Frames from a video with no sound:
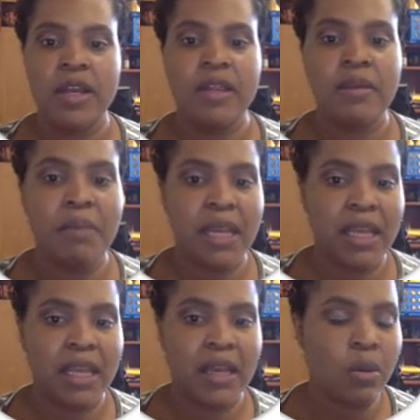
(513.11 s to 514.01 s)
The
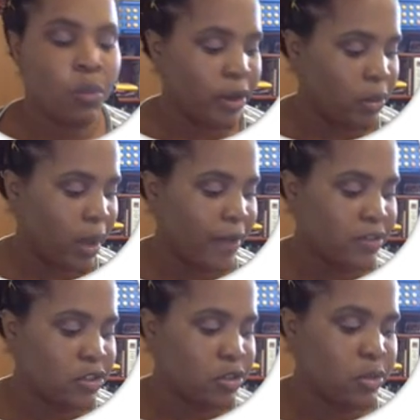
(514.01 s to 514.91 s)
median, what you have
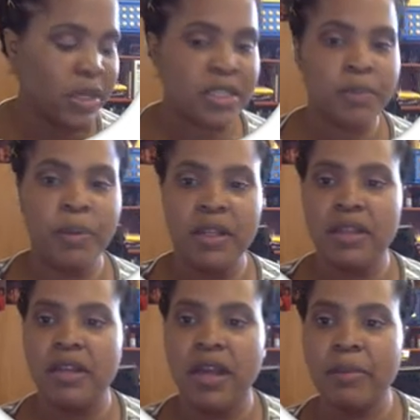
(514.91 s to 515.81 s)
to do is put
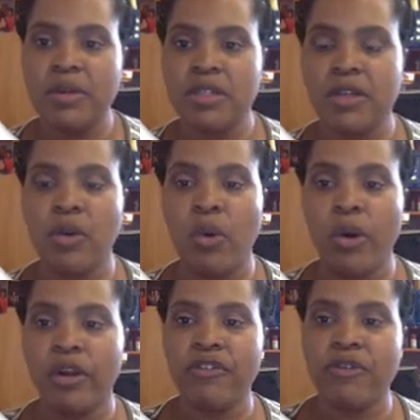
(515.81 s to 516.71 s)
the numbers in
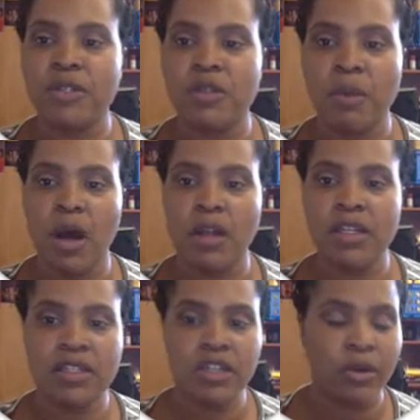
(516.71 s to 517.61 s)
order from
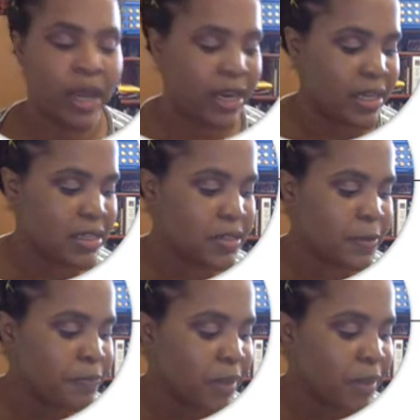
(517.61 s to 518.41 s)
smallest to greatest